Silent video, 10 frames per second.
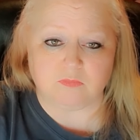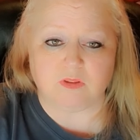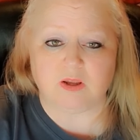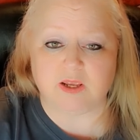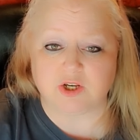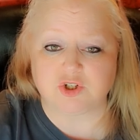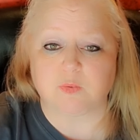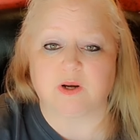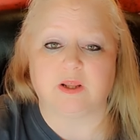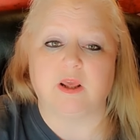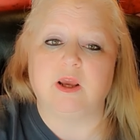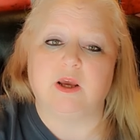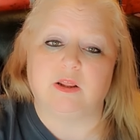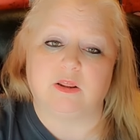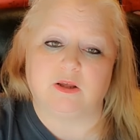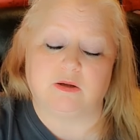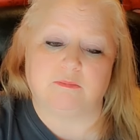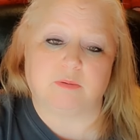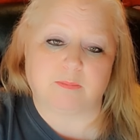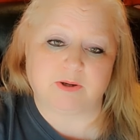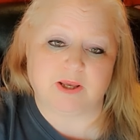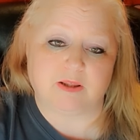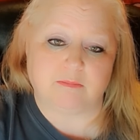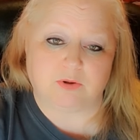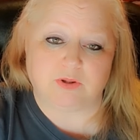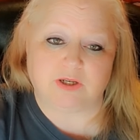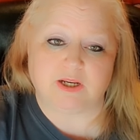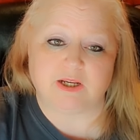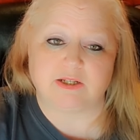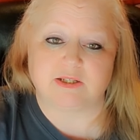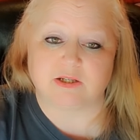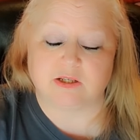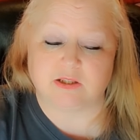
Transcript: in case you're wondering, the pappardelle bolognese